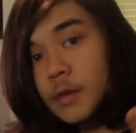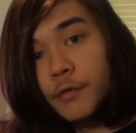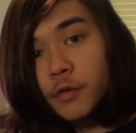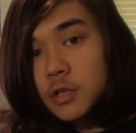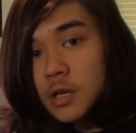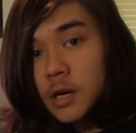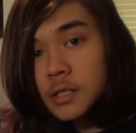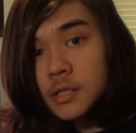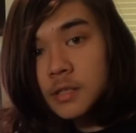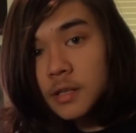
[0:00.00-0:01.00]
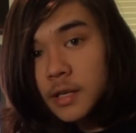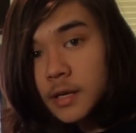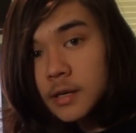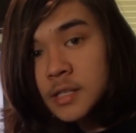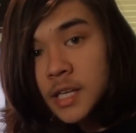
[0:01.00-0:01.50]
first contest of the
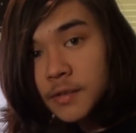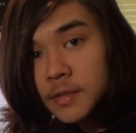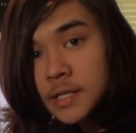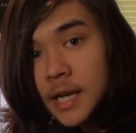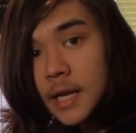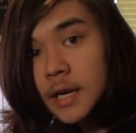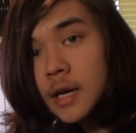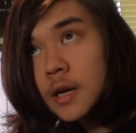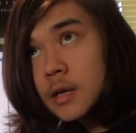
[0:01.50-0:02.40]
year, save the date,